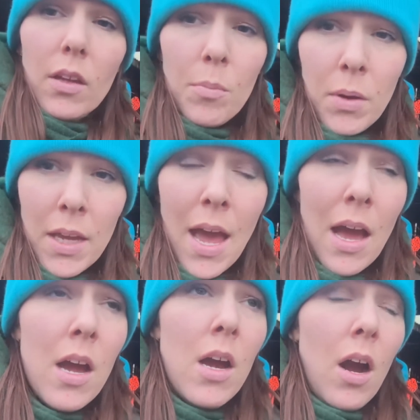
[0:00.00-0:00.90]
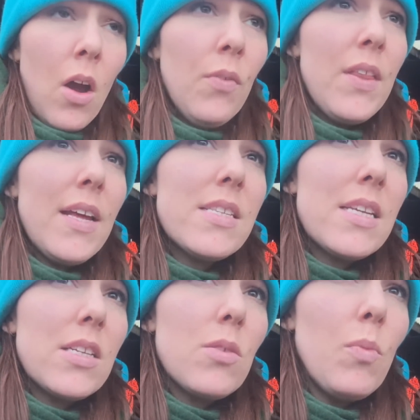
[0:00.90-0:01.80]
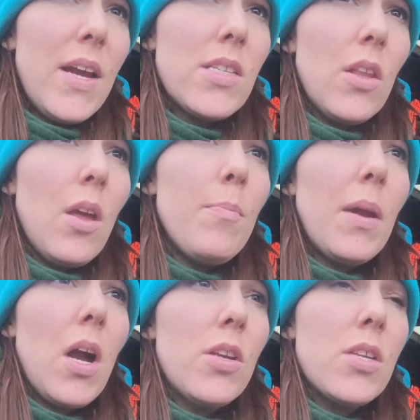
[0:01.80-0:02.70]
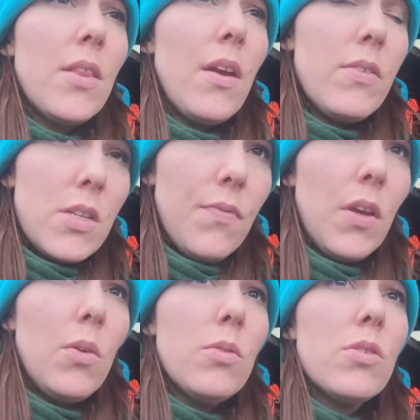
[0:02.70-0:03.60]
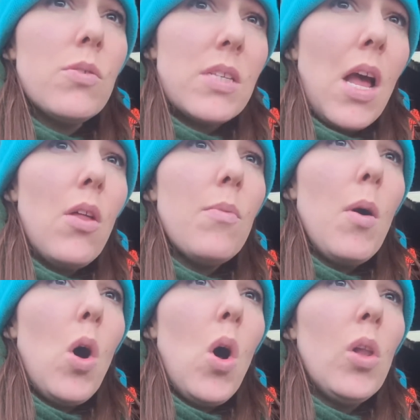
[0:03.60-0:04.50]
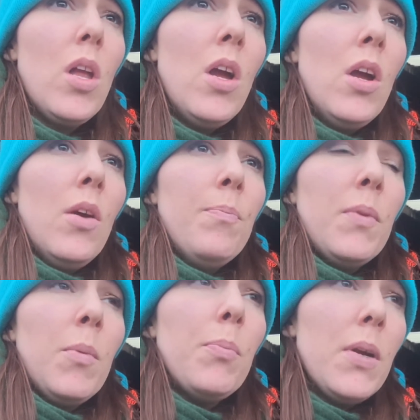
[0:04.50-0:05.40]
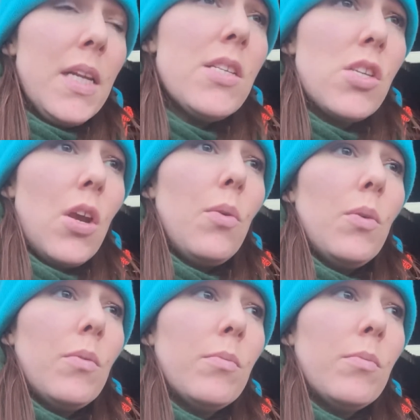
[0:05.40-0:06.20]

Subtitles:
But yeah, hopefully that sticks some weight on them, because there is a view to sell them all pretty soon.